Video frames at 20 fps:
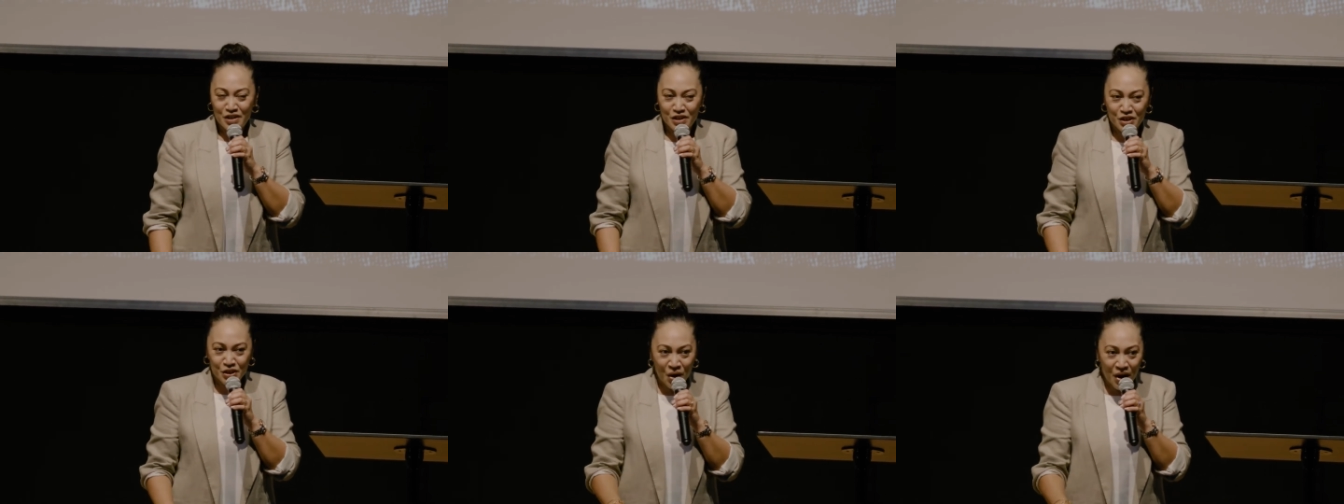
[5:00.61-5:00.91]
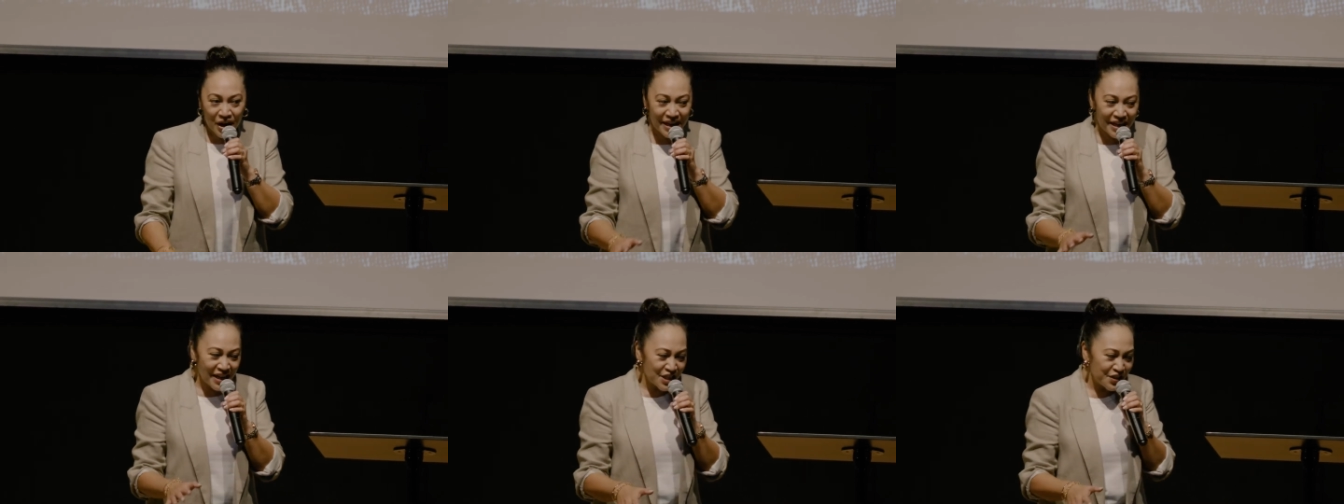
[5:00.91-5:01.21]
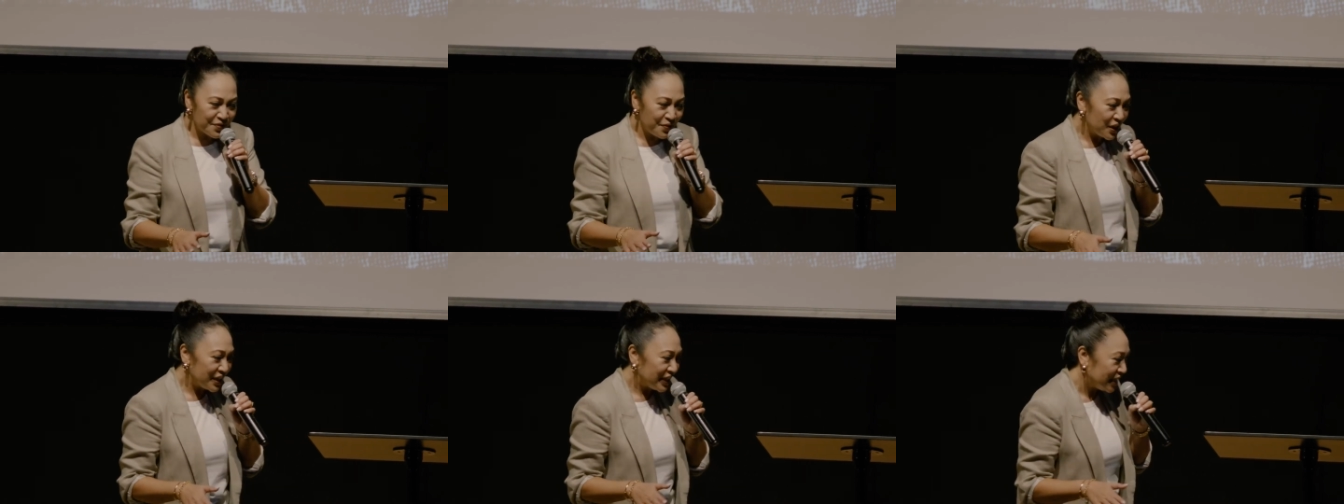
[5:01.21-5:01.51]
join us
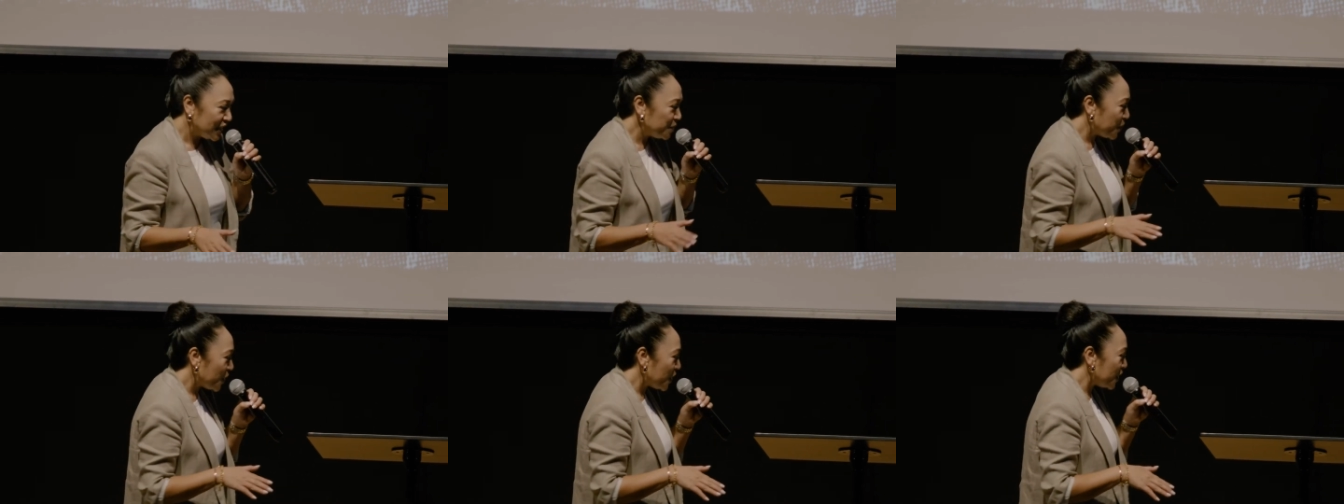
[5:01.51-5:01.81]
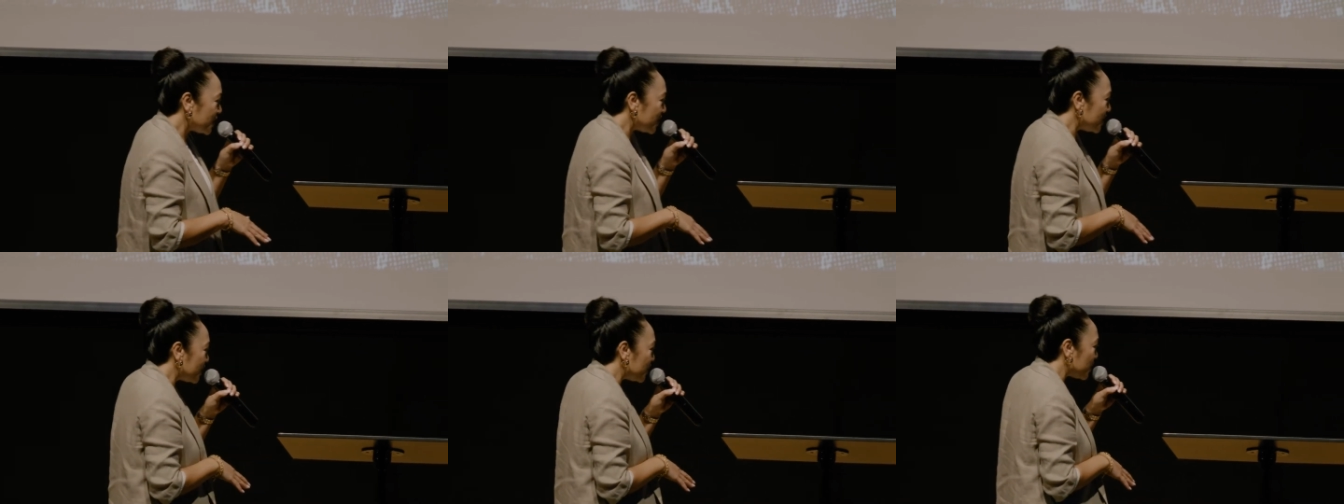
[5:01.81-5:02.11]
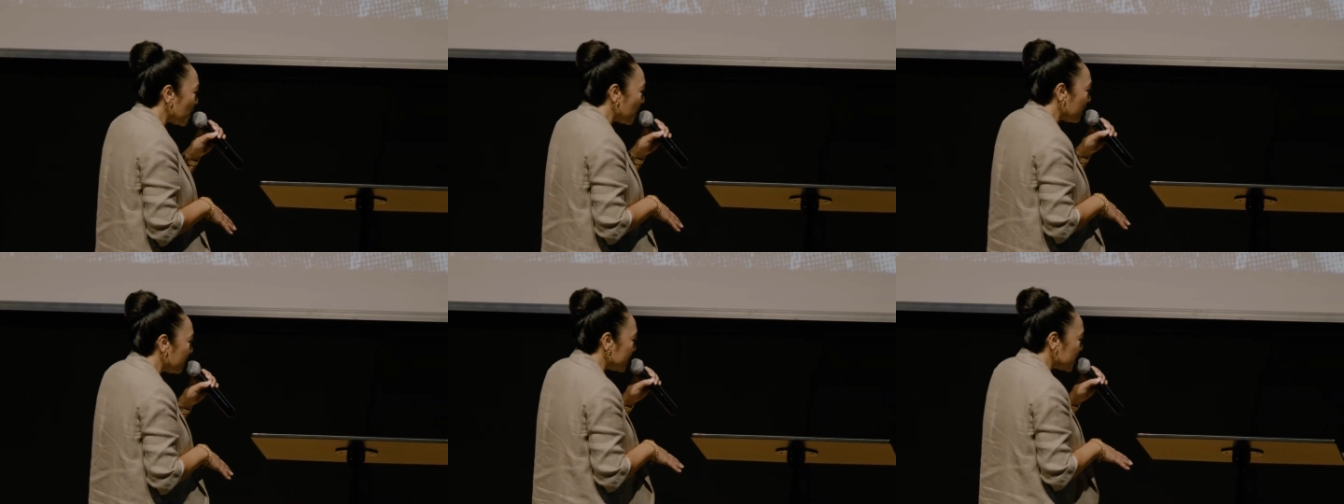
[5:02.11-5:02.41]
for an in-person
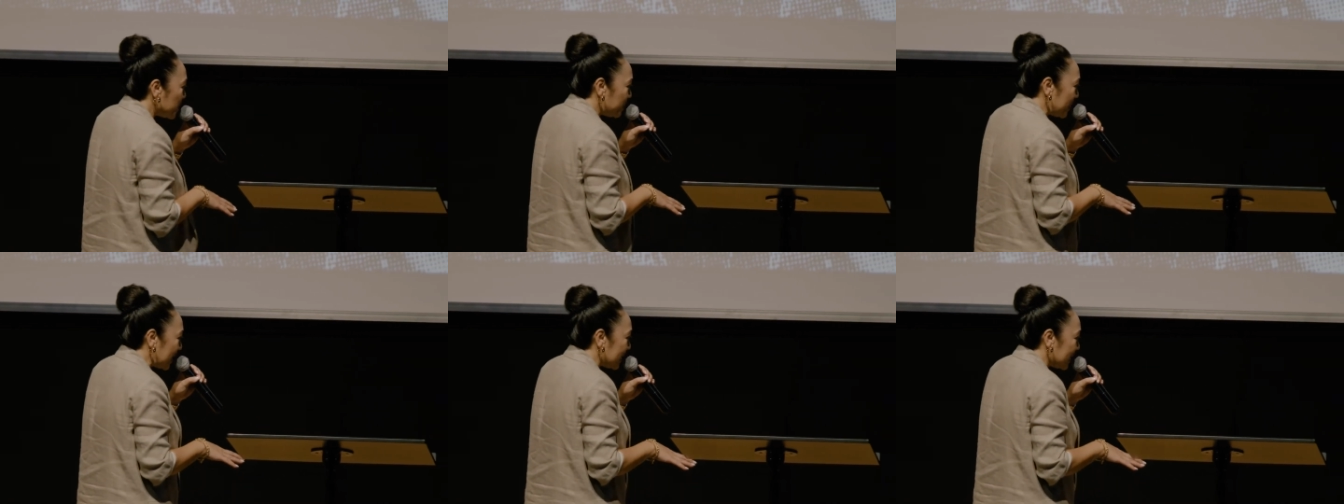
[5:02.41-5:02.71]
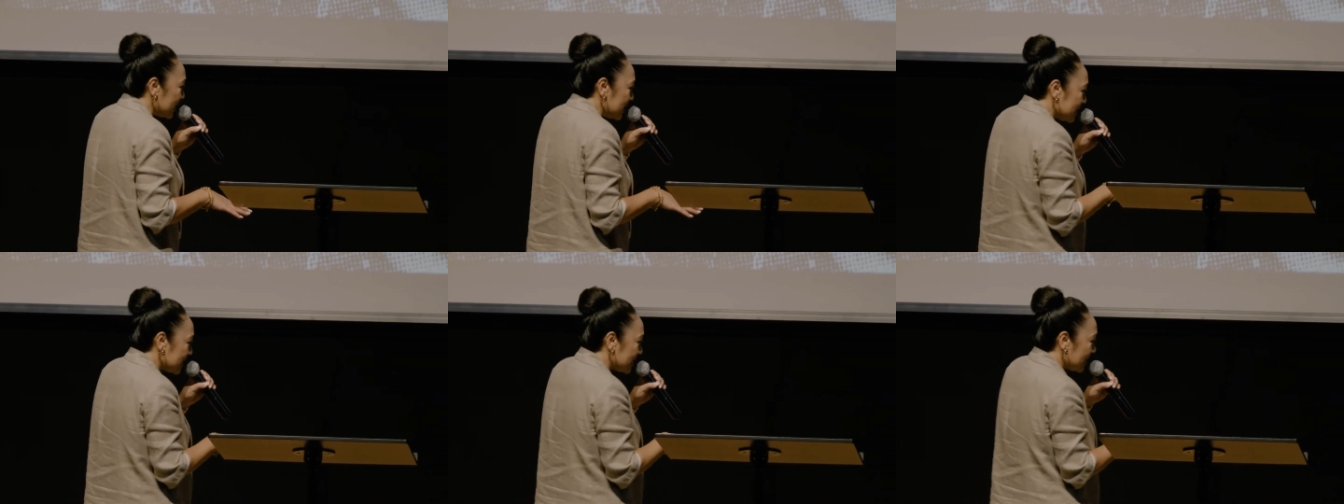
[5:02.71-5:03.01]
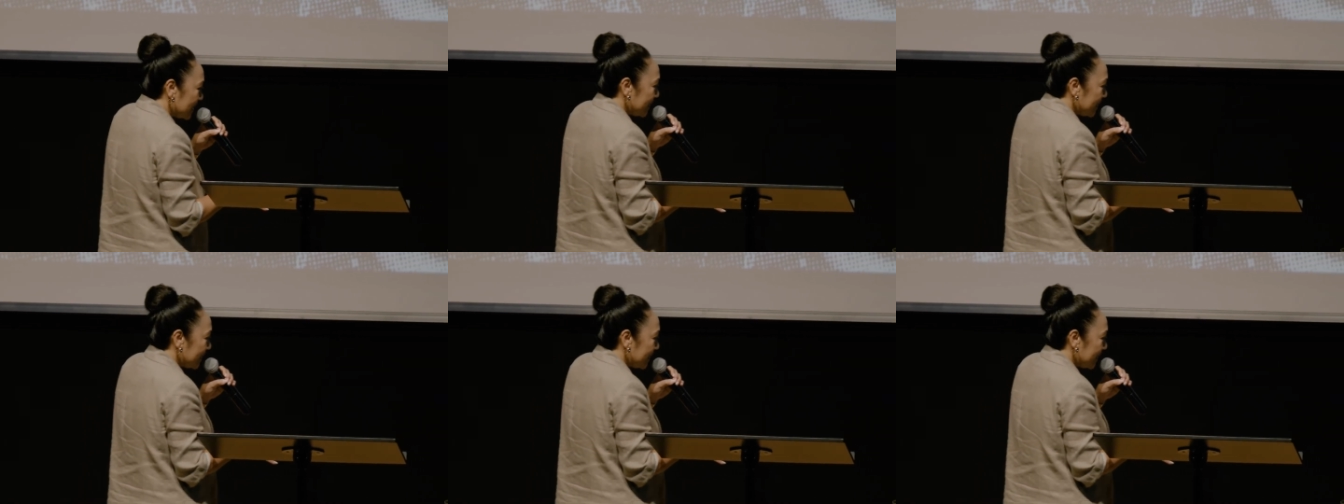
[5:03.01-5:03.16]
service, because,